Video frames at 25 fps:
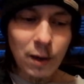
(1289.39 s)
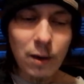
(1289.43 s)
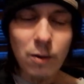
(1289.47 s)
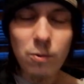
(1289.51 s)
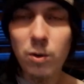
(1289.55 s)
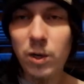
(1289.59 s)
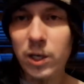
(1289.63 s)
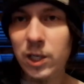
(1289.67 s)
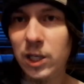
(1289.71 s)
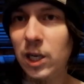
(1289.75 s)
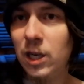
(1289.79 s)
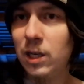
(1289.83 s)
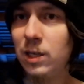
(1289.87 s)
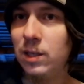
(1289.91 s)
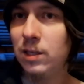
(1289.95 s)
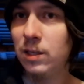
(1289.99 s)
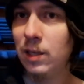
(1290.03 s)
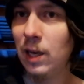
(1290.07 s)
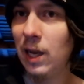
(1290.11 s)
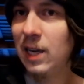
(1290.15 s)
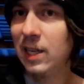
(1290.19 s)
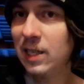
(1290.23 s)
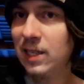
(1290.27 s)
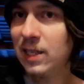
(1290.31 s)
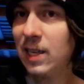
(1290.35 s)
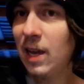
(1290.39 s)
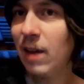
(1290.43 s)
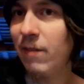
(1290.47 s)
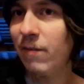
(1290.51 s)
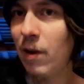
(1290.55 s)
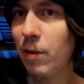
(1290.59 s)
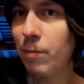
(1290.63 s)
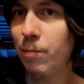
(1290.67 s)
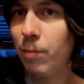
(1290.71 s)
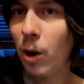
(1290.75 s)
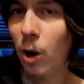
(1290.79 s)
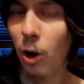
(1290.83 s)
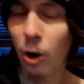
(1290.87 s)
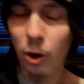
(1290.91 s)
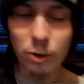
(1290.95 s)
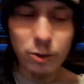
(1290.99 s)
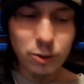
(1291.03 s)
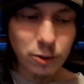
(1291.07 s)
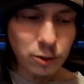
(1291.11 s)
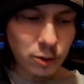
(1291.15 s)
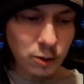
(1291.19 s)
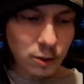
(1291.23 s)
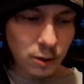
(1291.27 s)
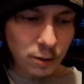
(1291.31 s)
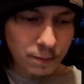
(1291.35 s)
which is in 7
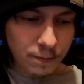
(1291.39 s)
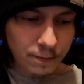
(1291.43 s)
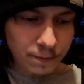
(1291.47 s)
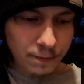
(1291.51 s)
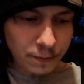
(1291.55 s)
parts.